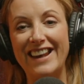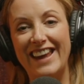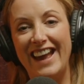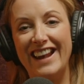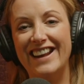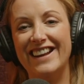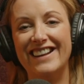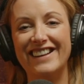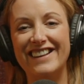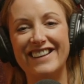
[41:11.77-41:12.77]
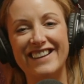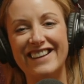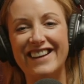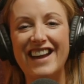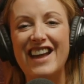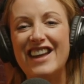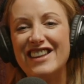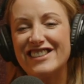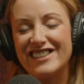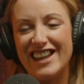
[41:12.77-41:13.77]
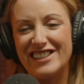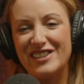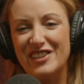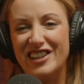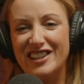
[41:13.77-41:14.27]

again. So that's the only